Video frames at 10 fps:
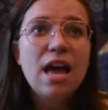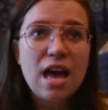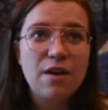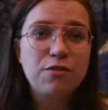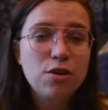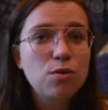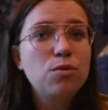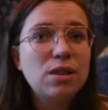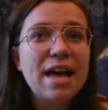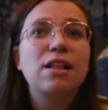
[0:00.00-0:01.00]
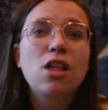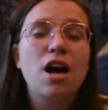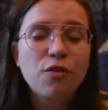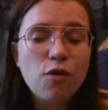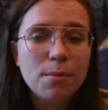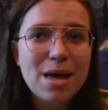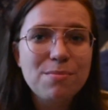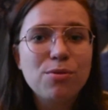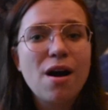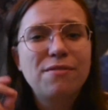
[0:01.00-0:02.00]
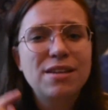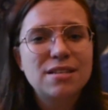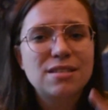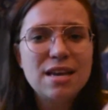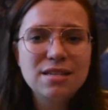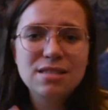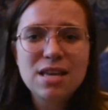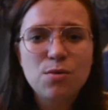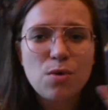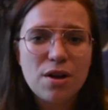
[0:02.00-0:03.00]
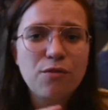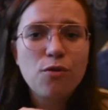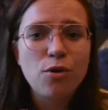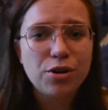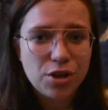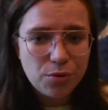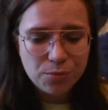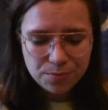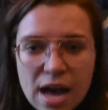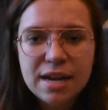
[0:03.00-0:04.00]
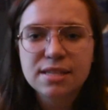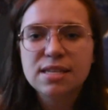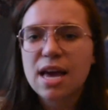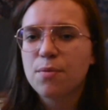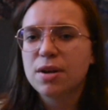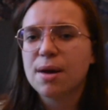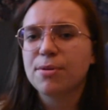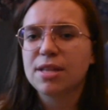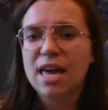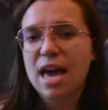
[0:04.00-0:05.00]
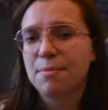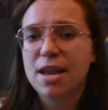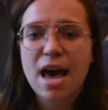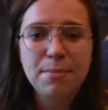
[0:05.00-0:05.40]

If you like long form improv, this is the one for you. I didn't say what number they came in at.